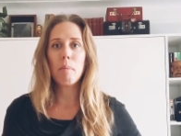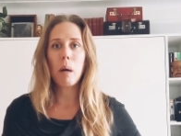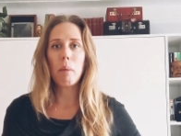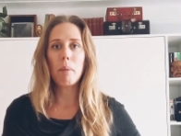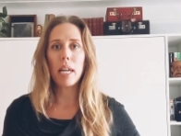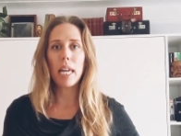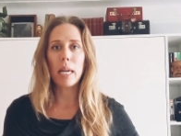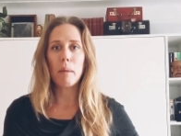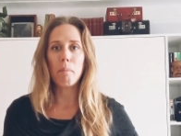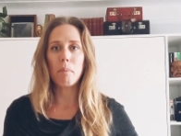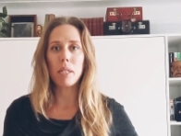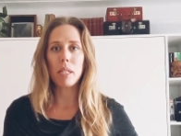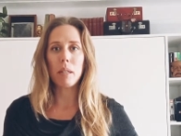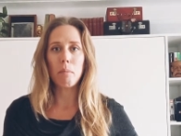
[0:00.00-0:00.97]
about my
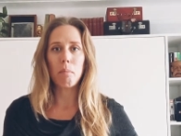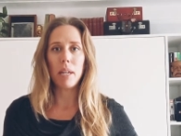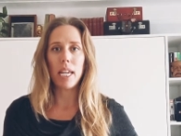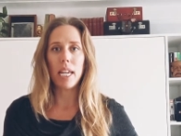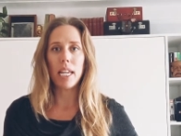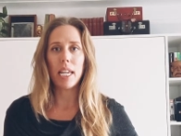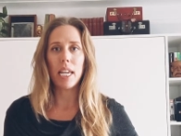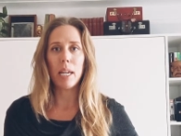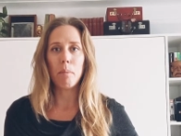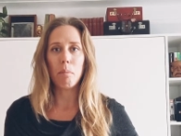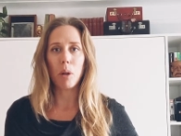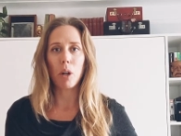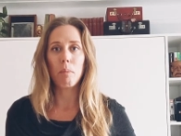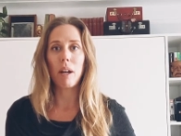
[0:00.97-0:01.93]
hips being
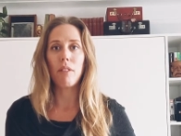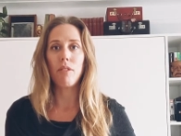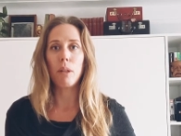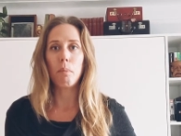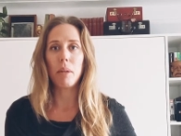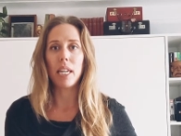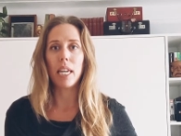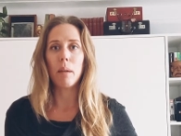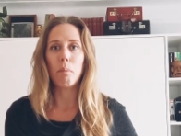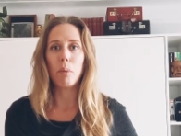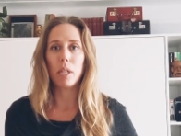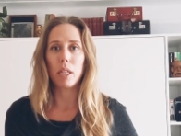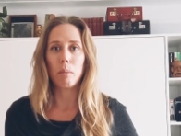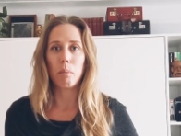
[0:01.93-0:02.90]
hip or my feet being
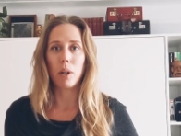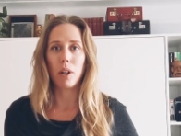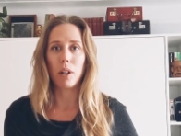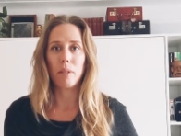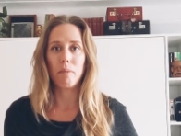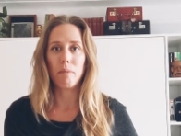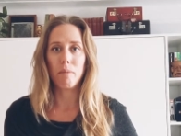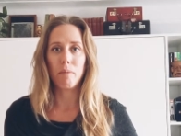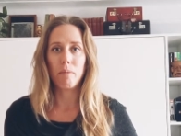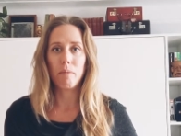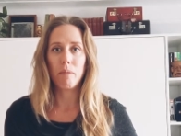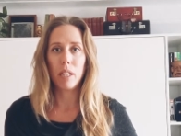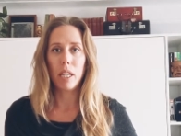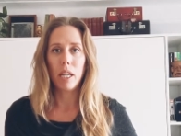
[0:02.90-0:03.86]
hip width apart.
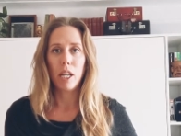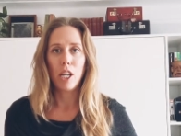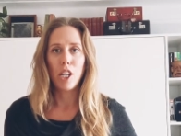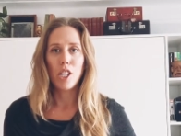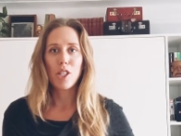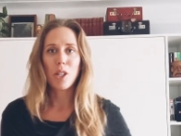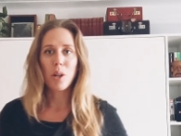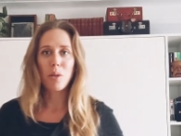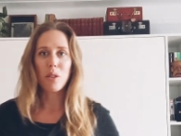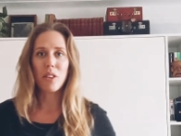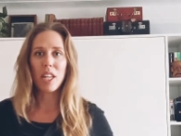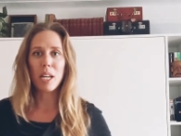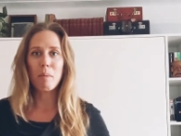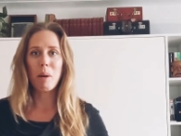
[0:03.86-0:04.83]
So
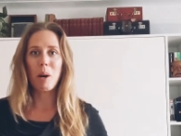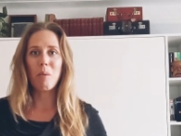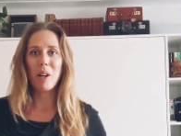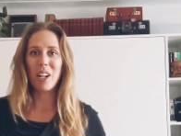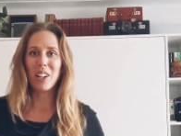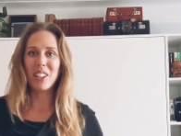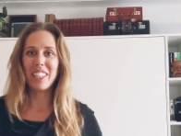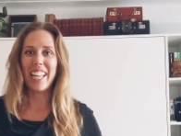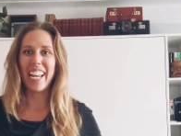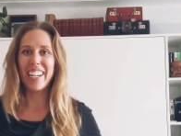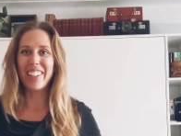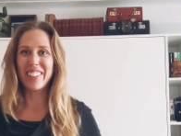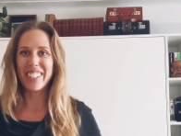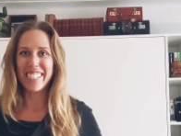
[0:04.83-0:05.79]
think about where your
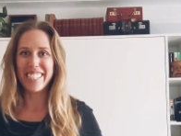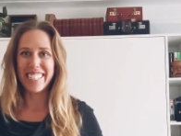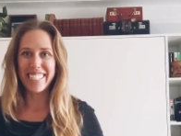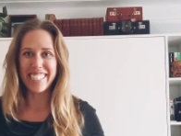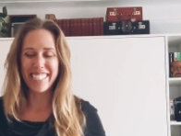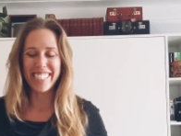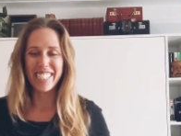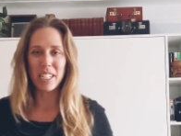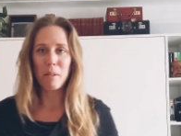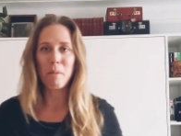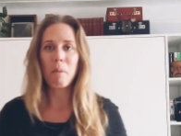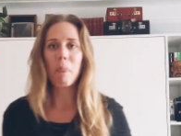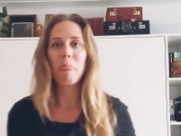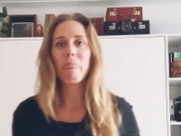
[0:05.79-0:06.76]
leg creases.
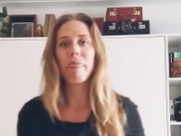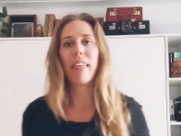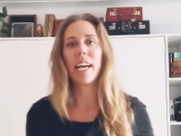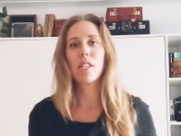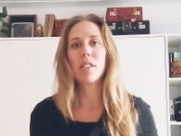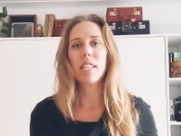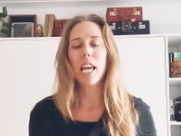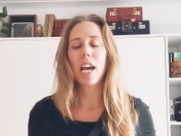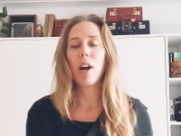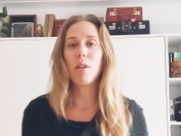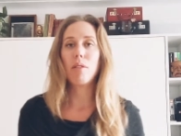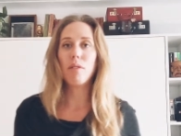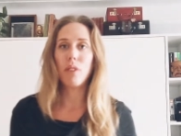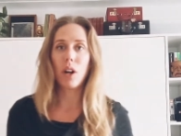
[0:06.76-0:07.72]
That's
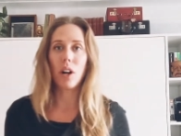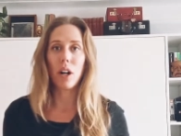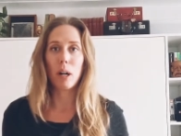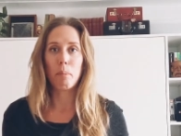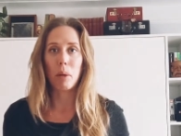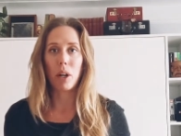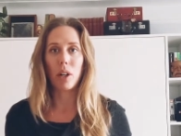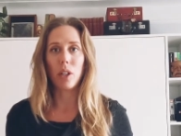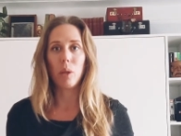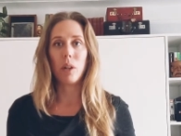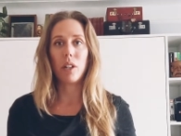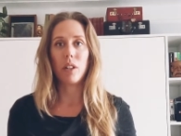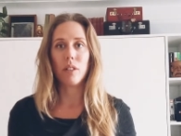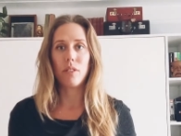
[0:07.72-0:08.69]
how far apart you
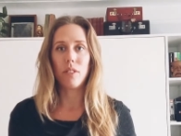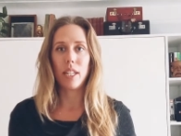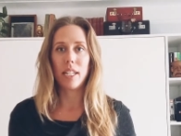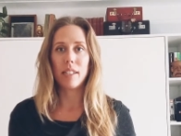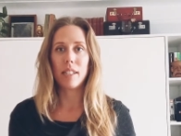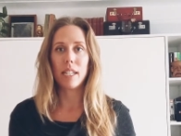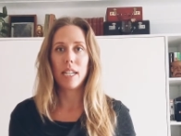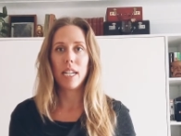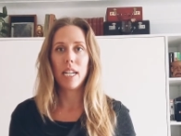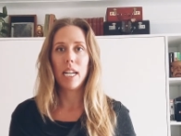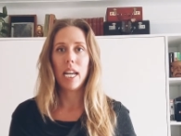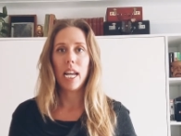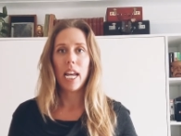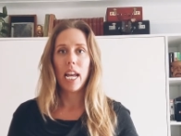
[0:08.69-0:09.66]
want your feet.
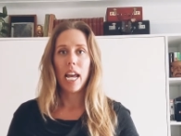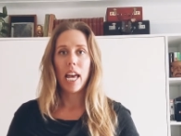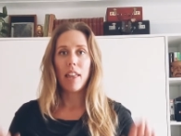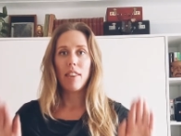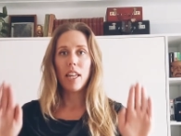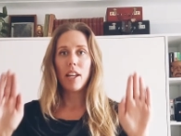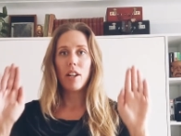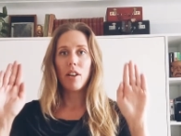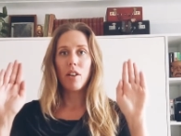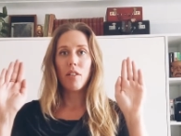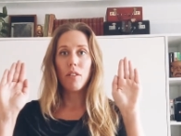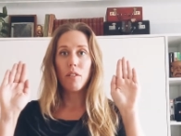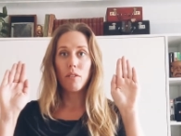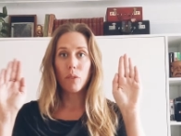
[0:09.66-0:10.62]
And then
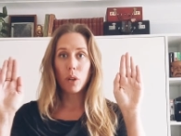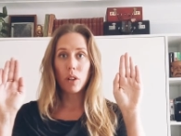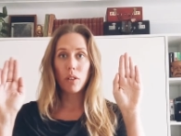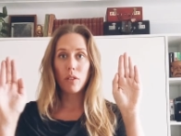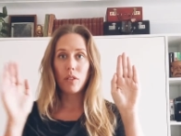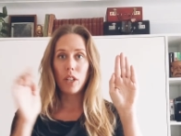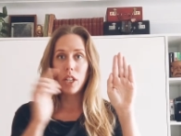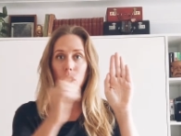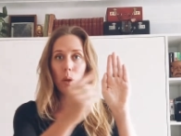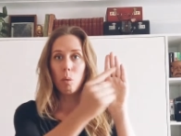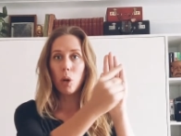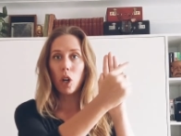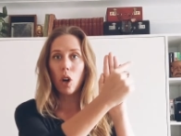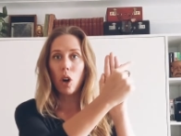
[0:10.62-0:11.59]
for your feet, you
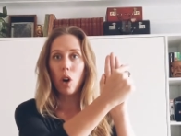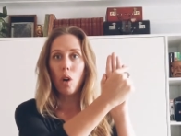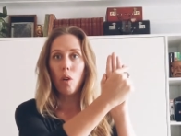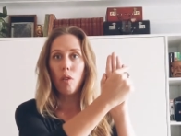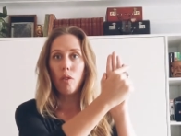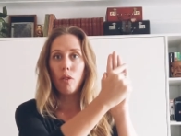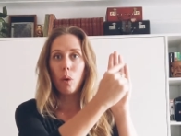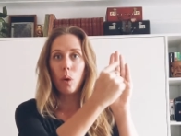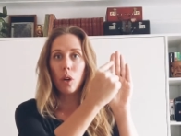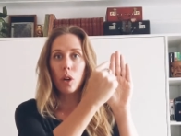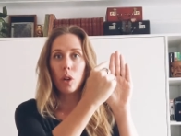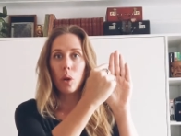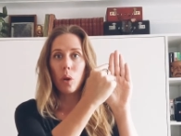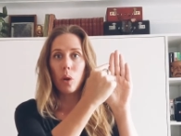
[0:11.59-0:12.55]
want all
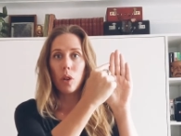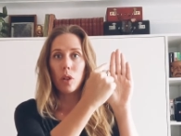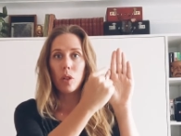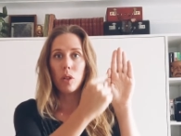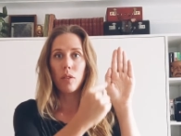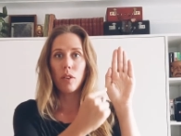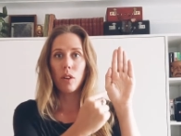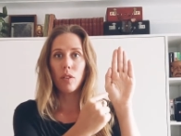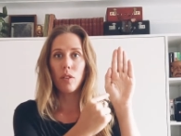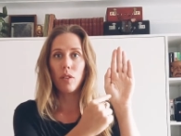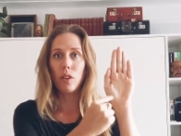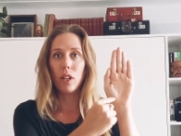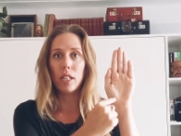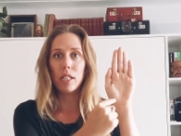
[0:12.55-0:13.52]
four corners of your
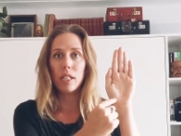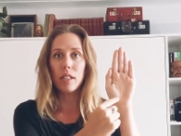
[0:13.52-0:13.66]
foot